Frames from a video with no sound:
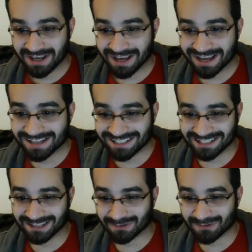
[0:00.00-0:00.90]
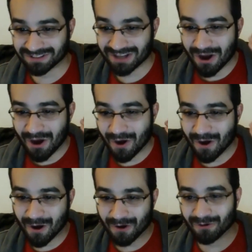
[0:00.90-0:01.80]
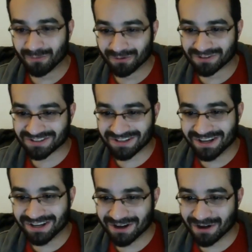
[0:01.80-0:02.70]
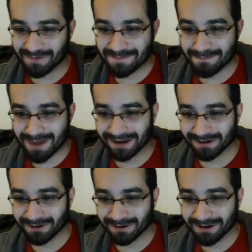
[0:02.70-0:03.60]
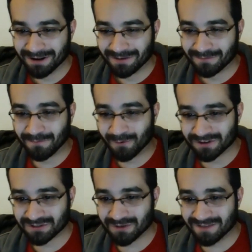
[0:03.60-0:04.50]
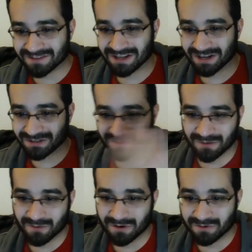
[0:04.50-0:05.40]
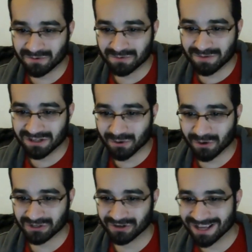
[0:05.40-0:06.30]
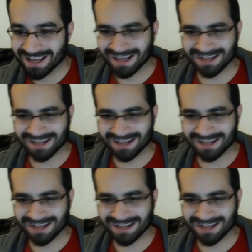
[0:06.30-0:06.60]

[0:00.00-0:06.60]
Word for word: and sit through this horrible scene of a minor forced to have sex with someone who's being tortured. And